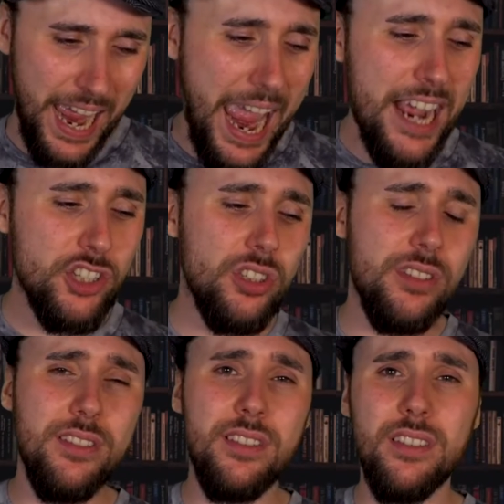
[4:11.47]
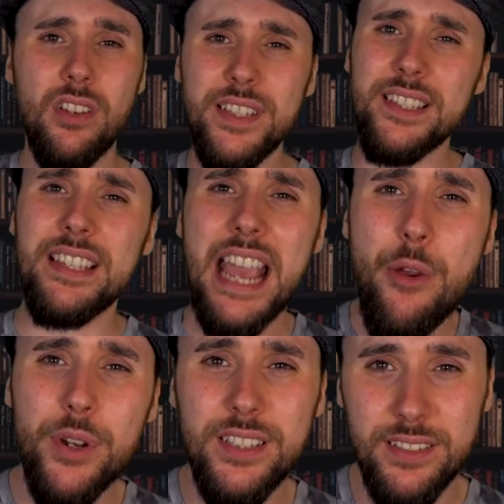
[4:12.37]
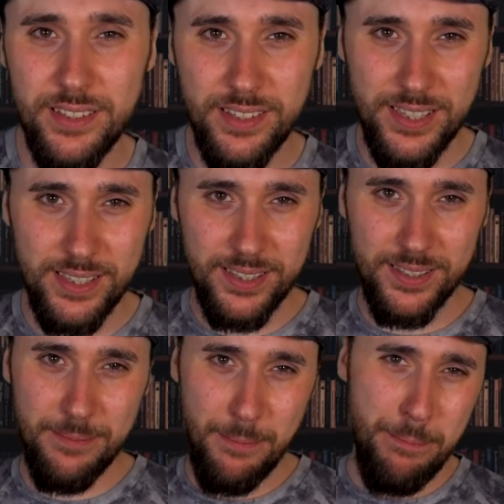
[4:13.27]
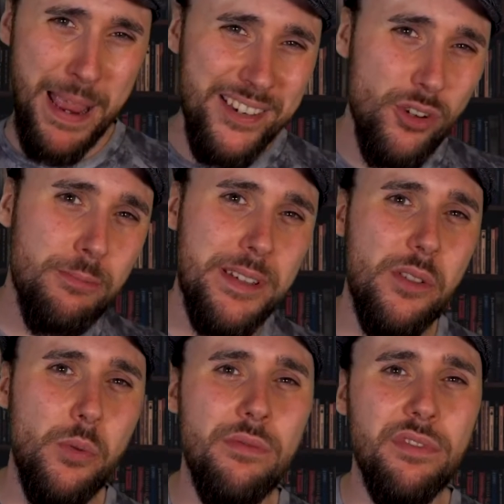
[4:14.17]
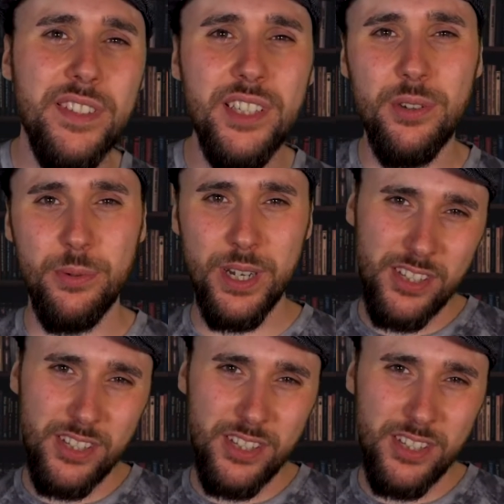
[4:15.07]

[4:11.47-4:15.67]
actions of its characters, this may not be the one for you.